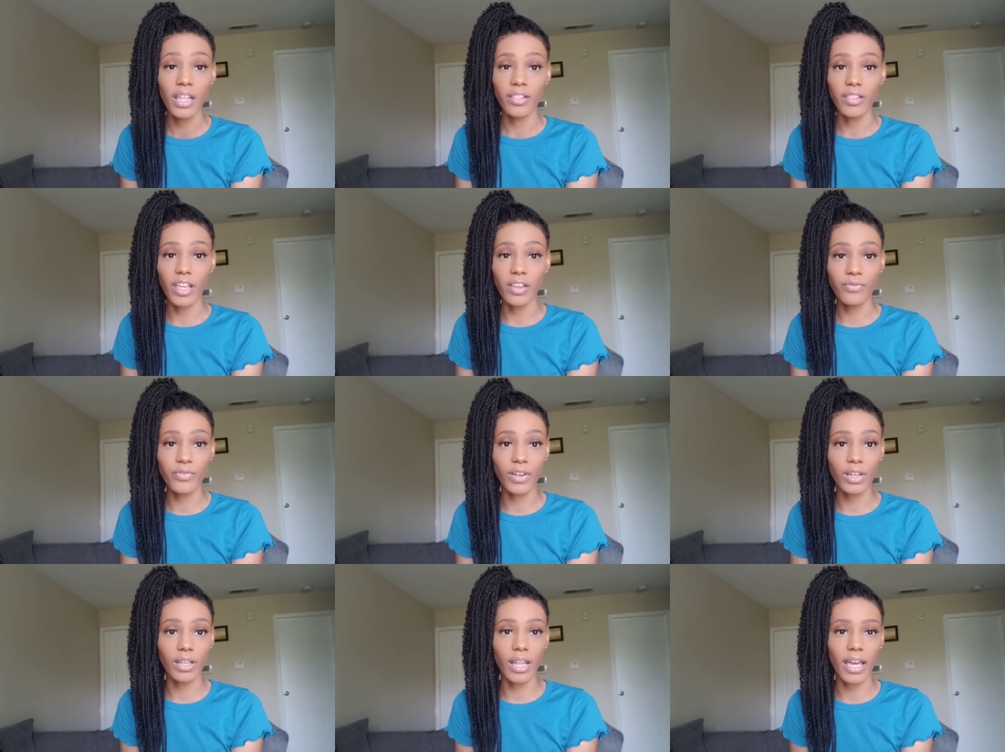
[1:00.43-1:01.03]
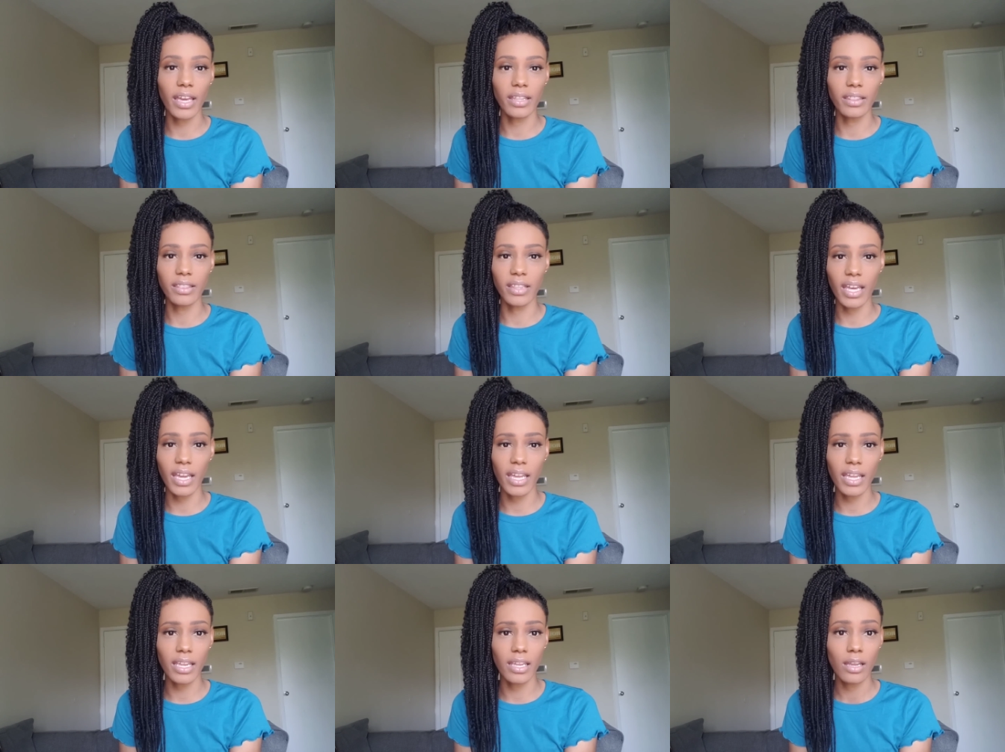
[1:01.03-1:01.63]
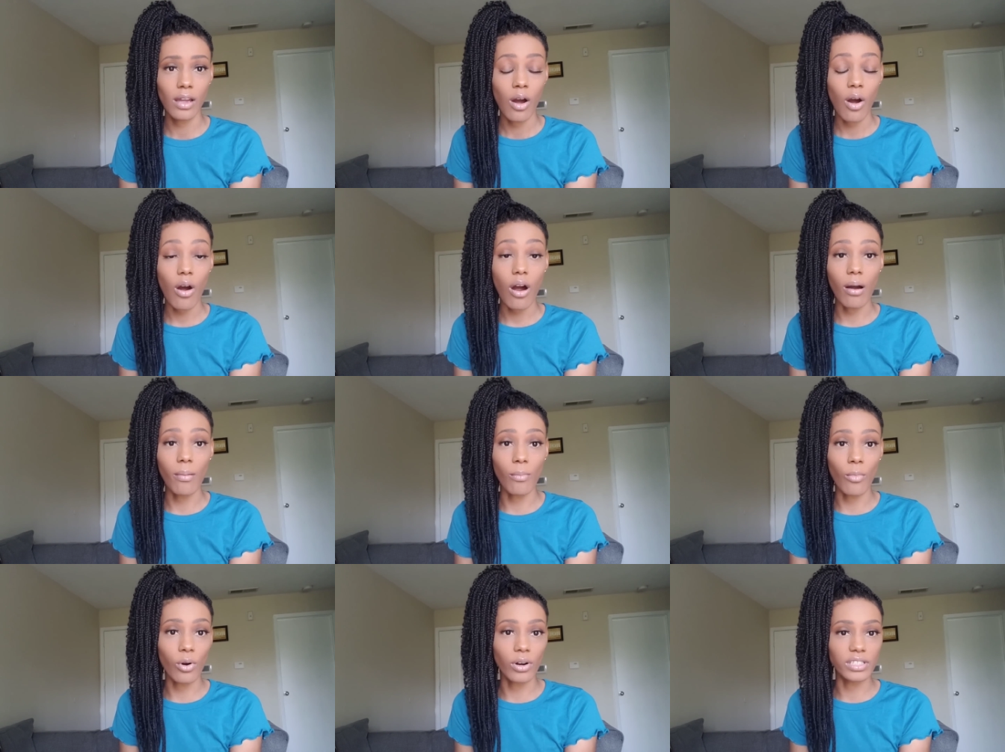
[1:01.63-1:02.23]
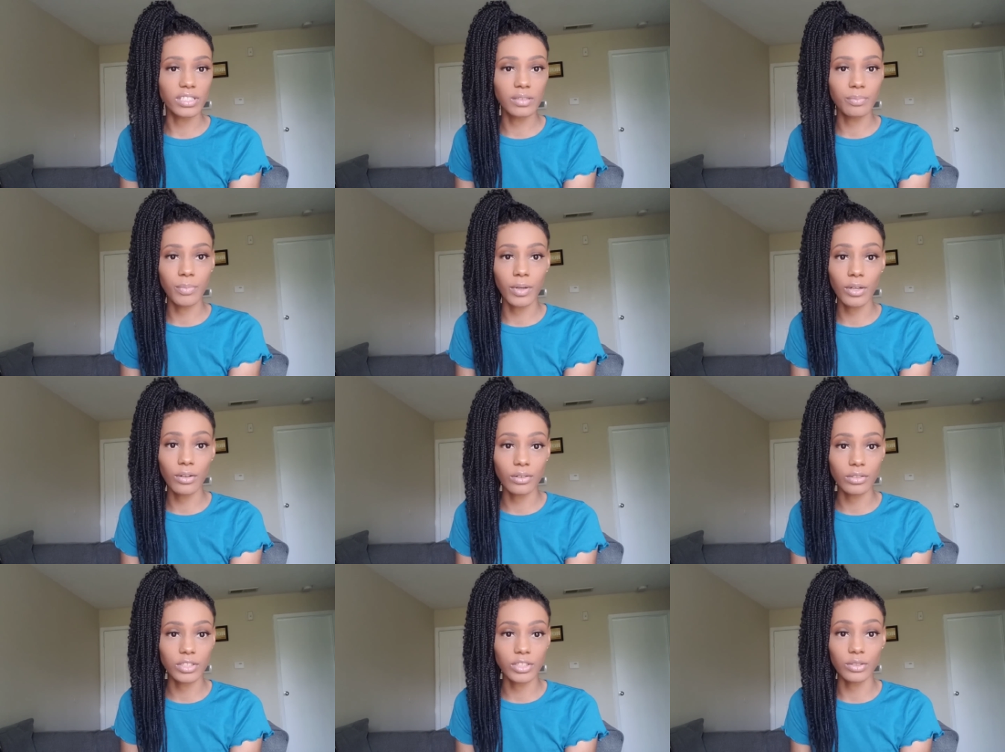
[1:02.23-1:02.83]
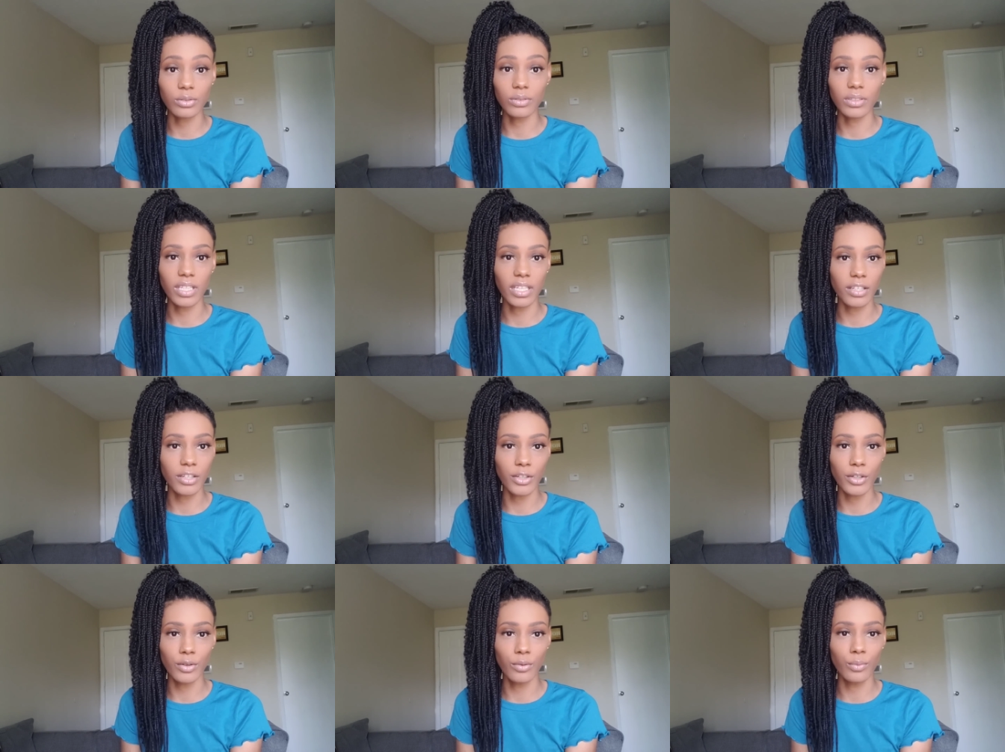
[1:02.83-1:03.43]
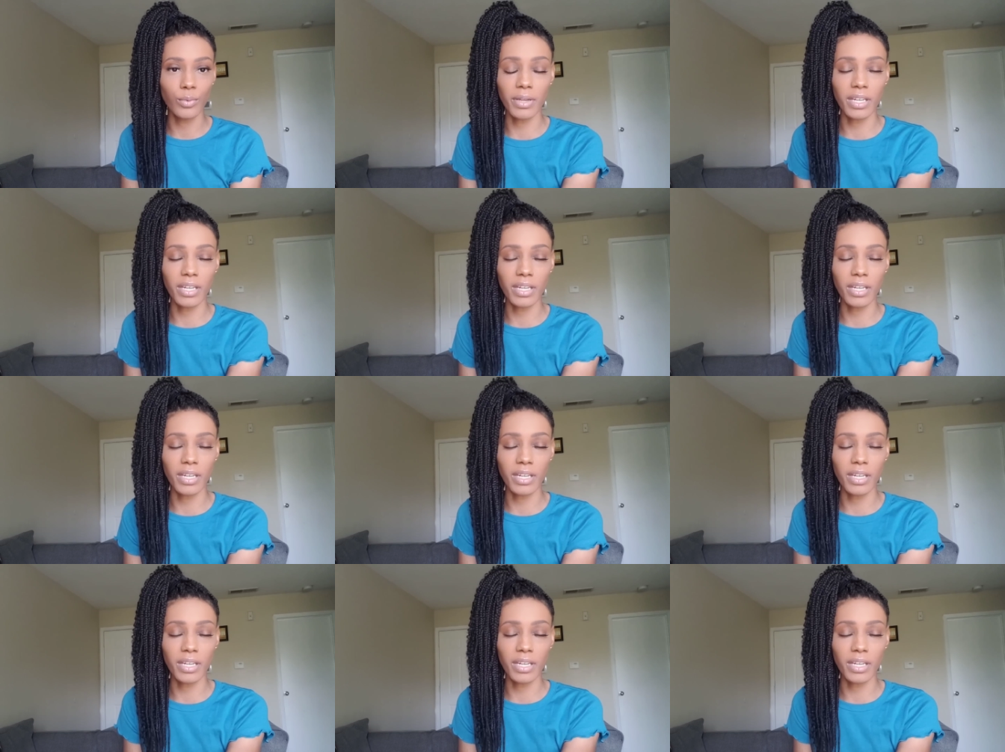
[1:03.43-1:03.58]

They feel like they are more spiritual than you